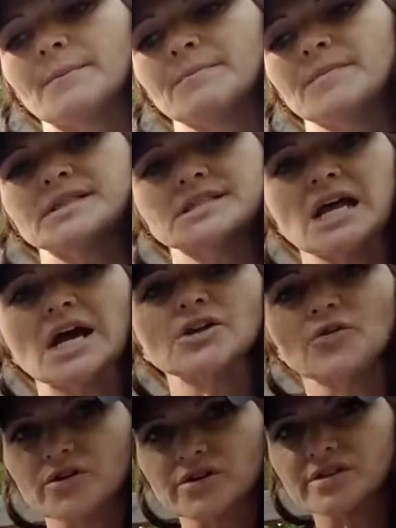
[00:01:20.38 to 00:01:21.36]
it's not
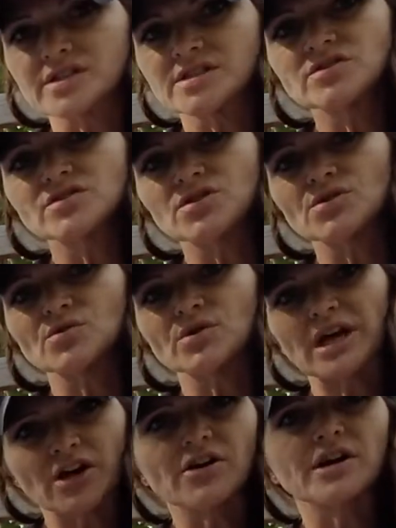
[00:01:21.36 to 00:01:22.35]
yours to
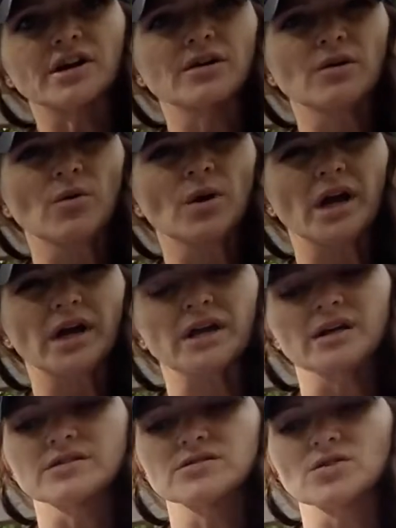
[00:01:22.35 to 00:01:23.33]
carry, okay?
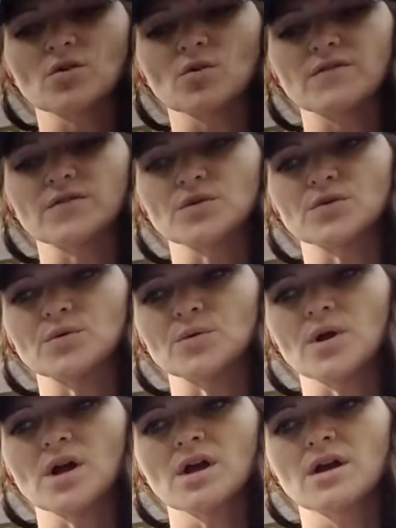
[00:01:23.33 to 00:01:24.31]
So if
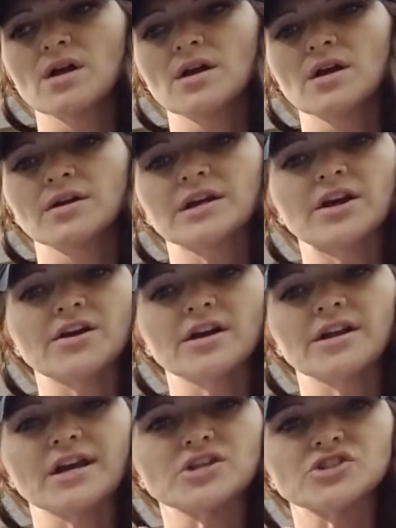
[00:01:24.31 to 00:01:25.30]
you carry
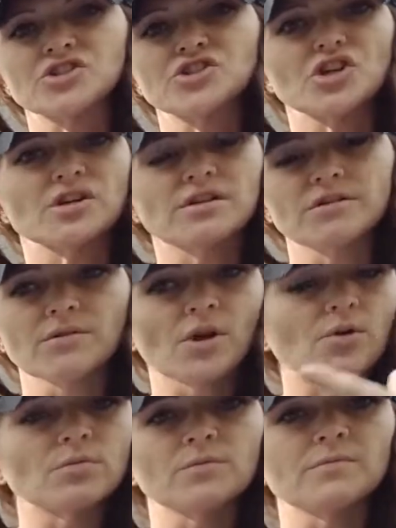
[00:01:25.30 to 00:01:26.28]
an extra
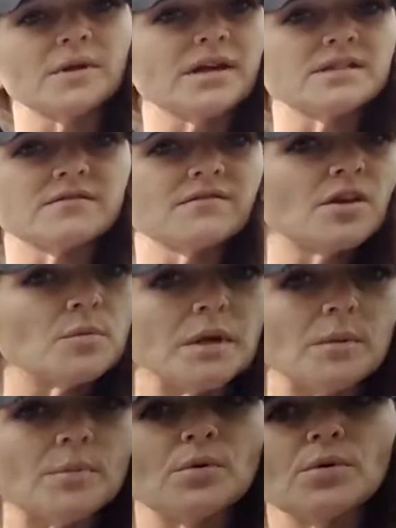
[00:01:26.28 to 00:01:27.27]
load because of other
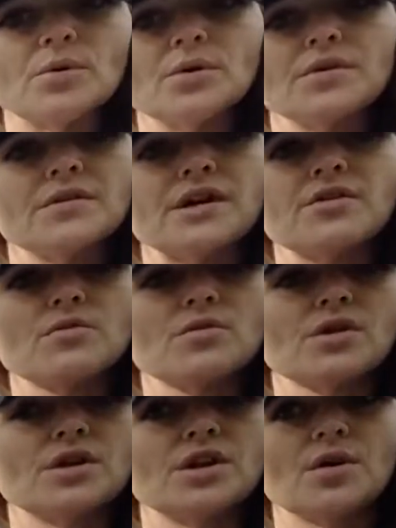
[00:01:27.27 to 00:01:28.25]
people that
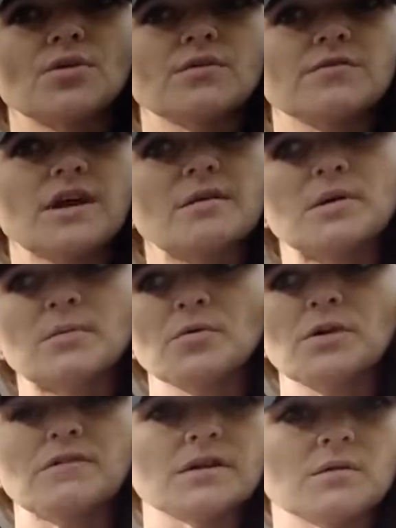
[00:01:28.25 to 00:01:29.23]
you've got
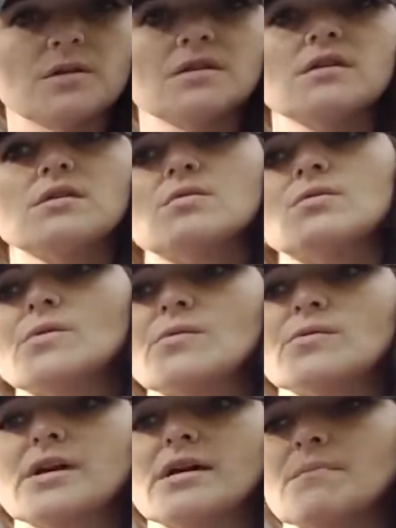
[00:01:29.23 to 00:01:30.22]
people living with you,
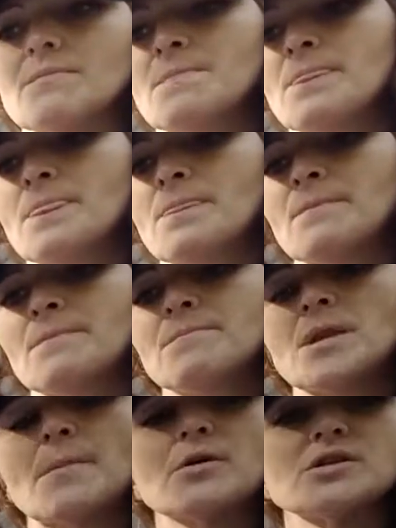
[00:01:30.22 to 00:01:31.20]
you got
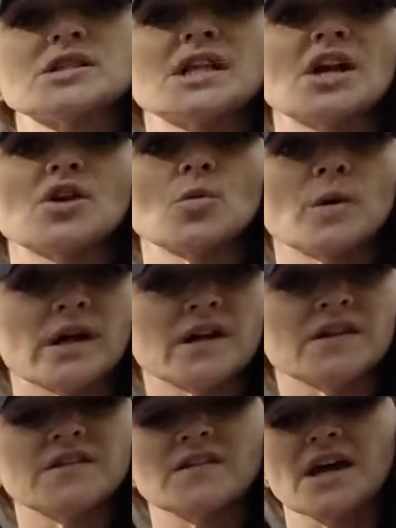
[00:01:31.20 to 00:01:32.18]
a person that you're
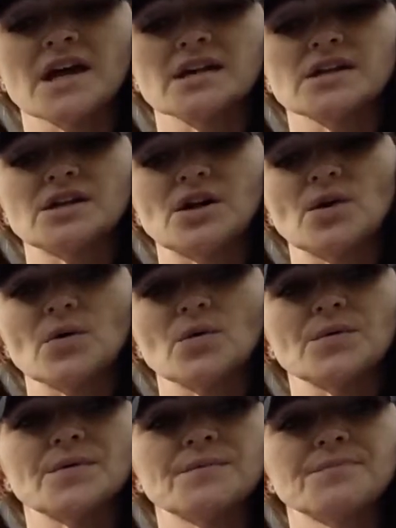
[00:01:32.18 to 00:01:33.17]
with that,
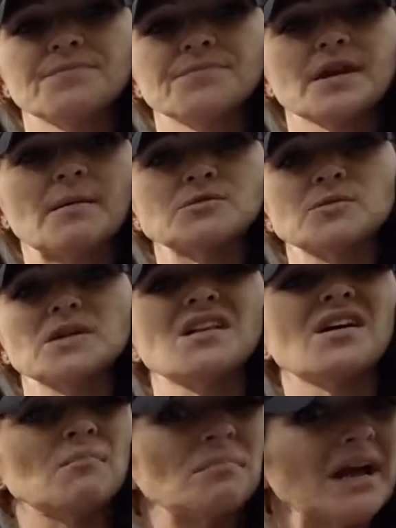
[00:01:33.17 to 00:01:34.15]
comes with a
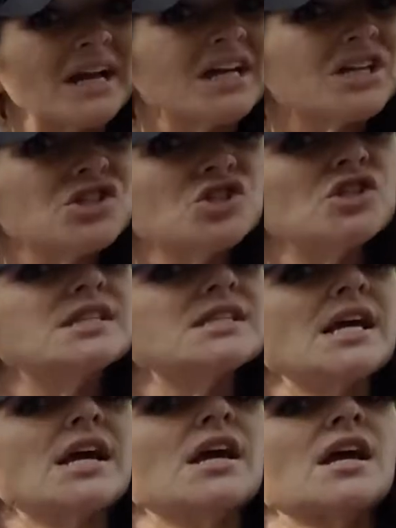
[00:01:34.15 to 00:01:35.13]
lot of baggage, it's
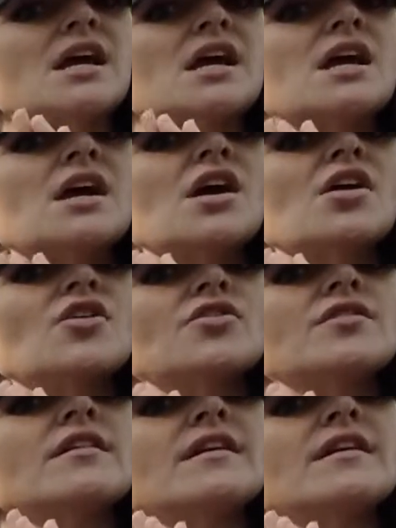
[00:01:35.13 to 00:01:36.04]
saying to